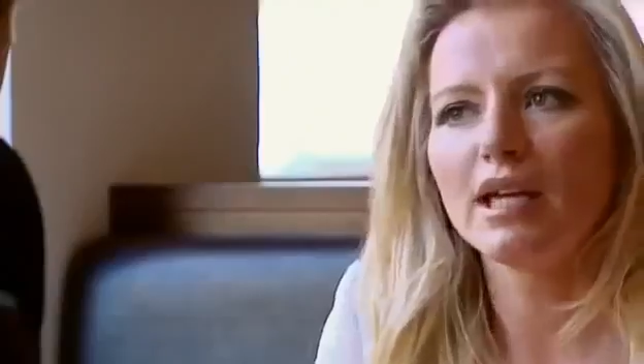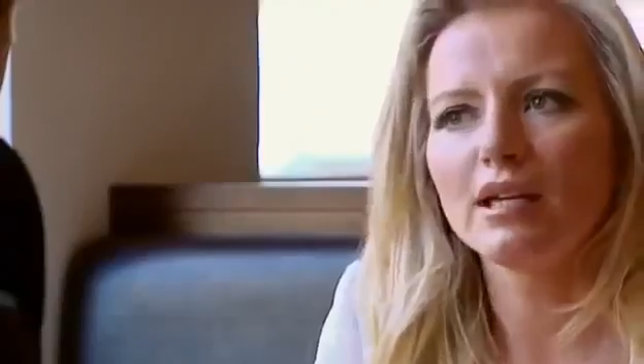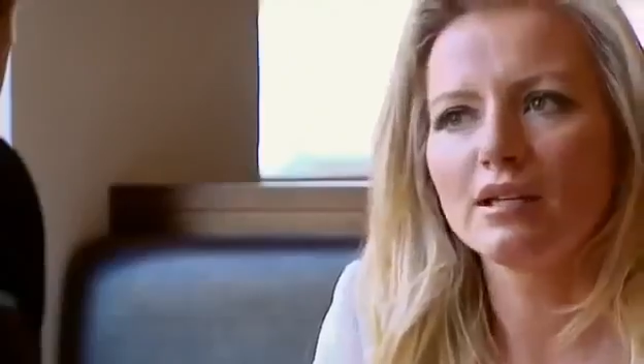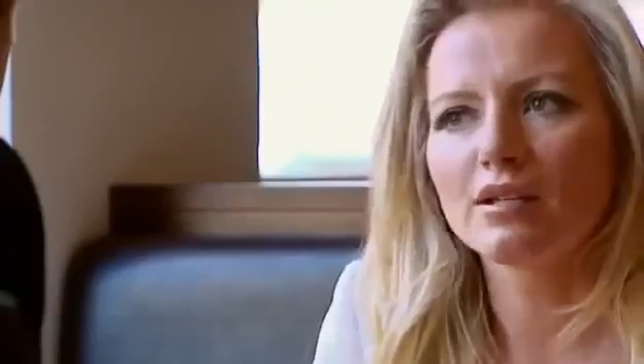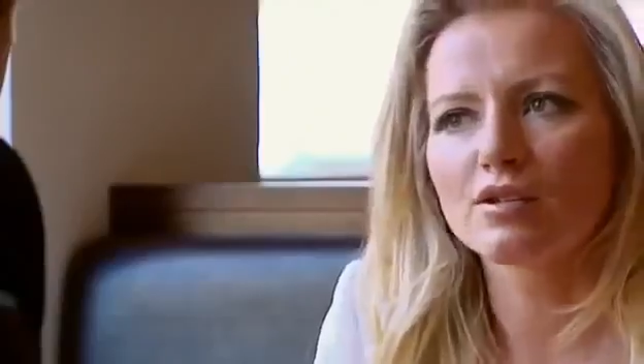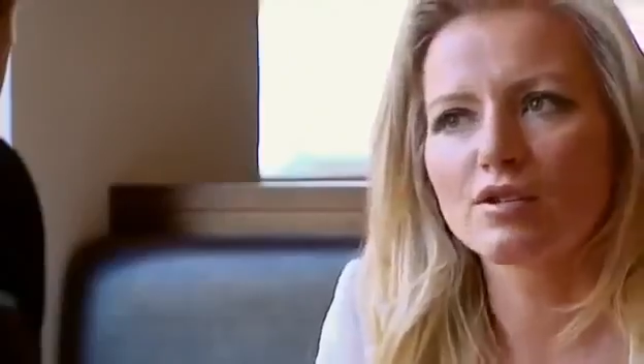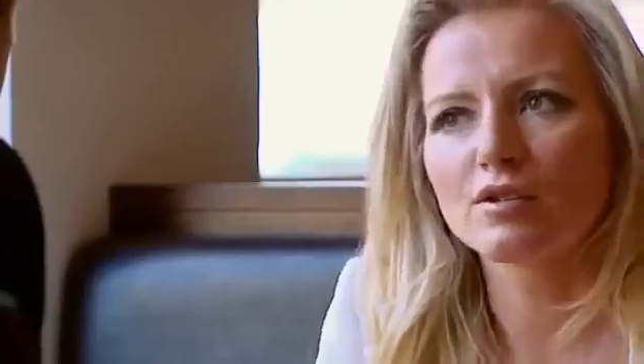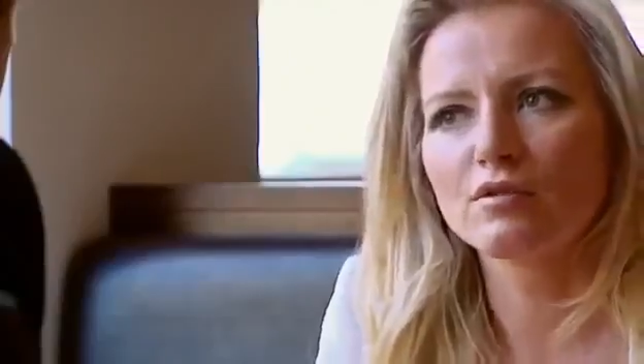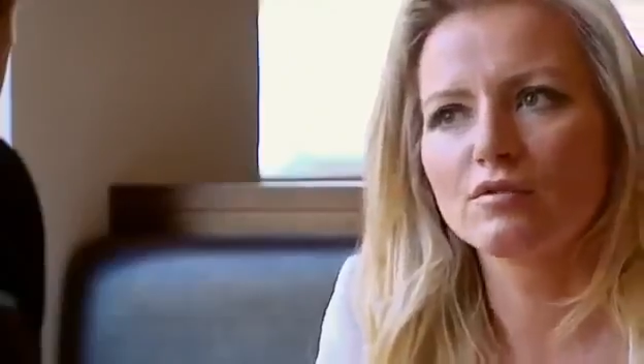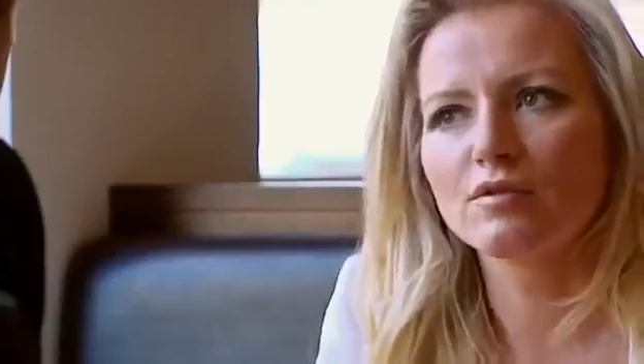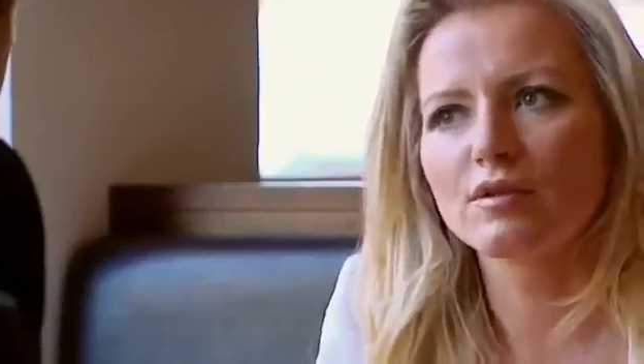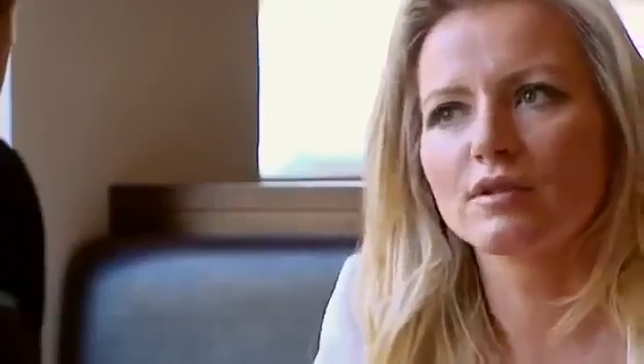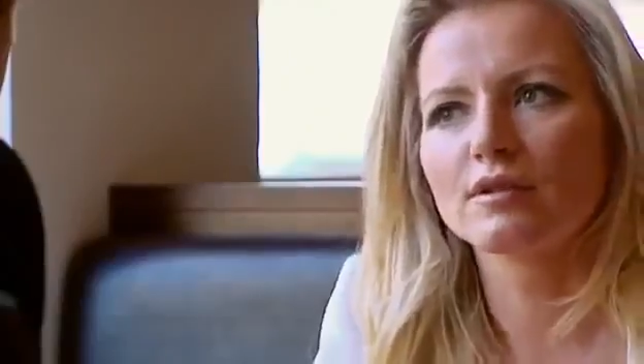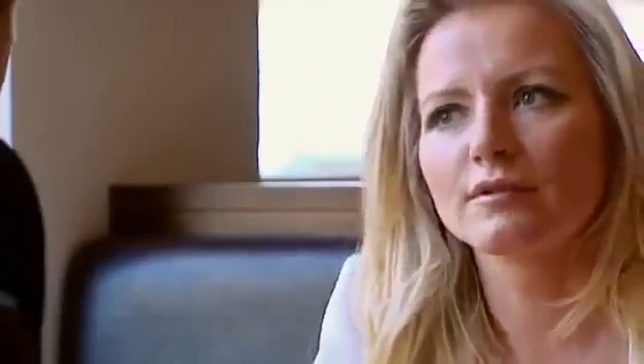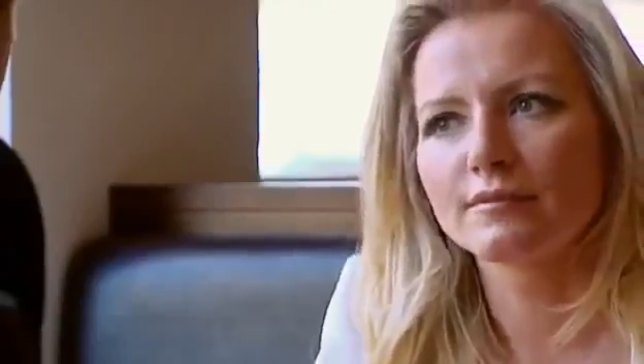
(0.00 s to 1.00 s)
eight years old.
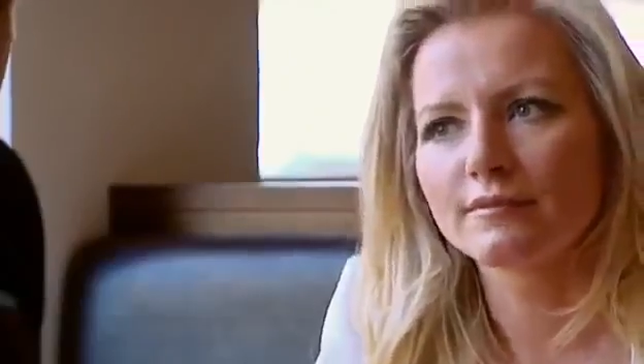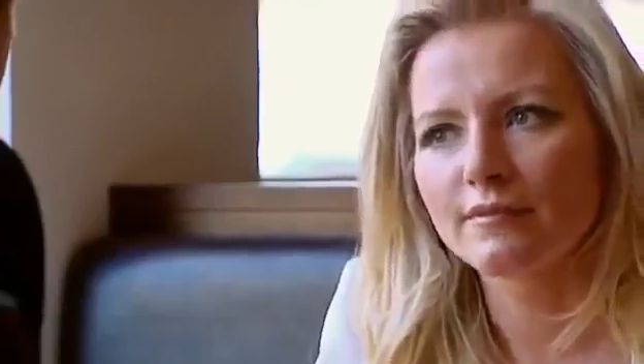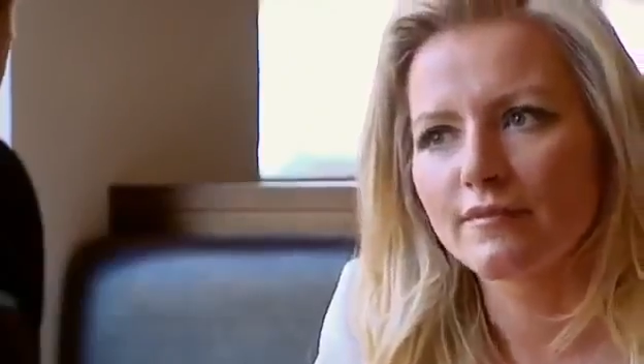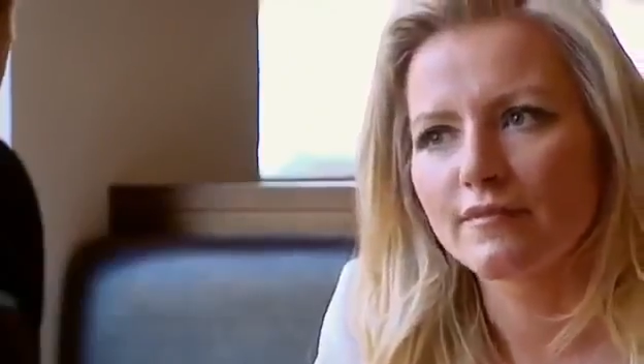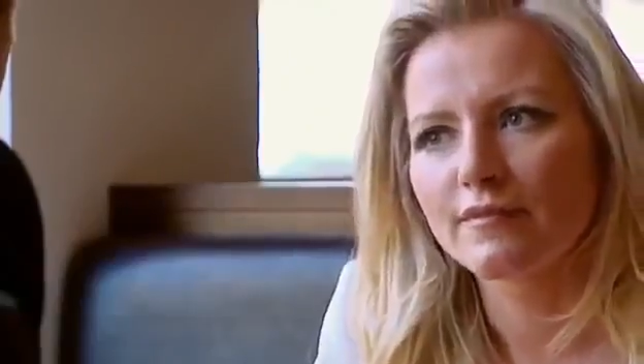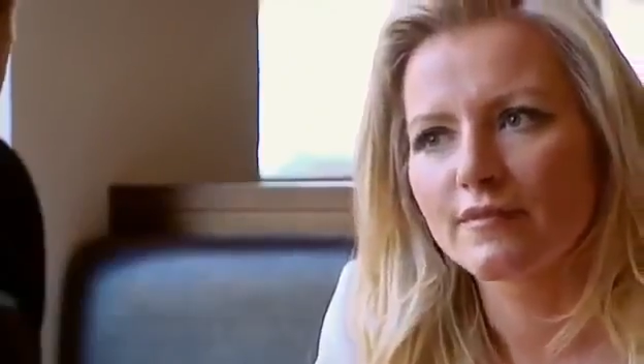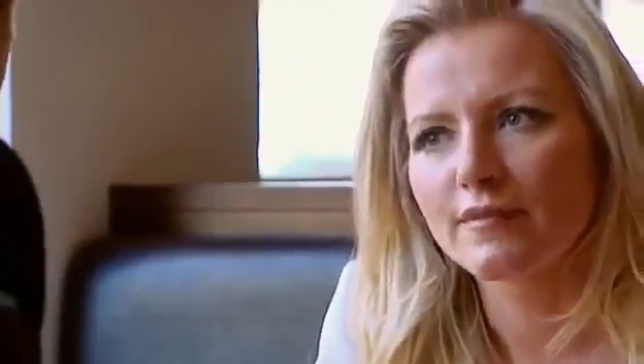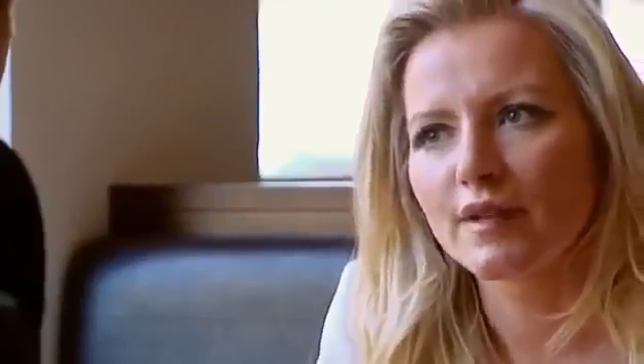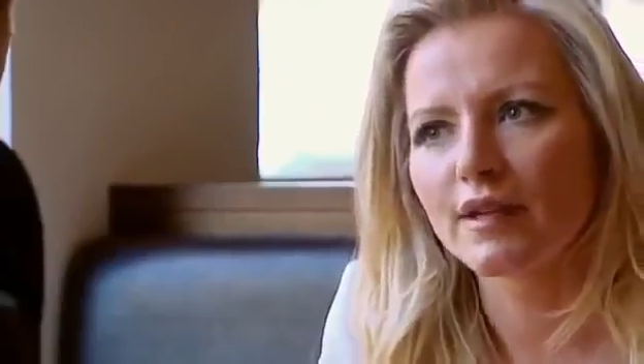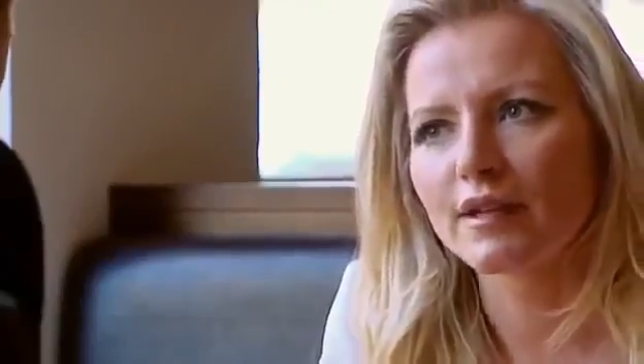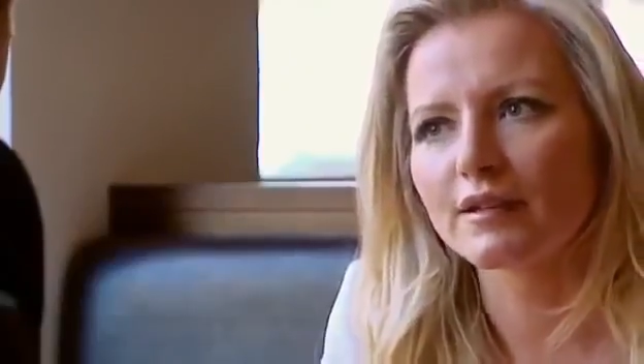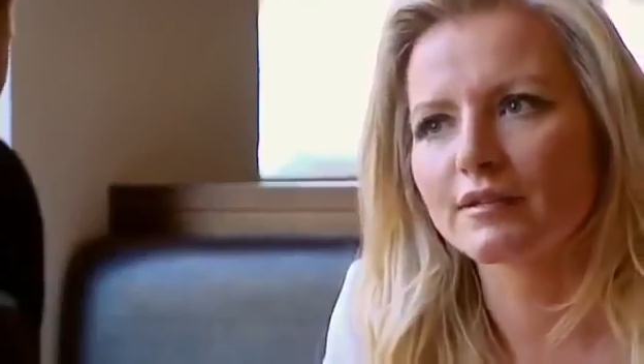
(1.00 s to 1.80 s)
Yeah.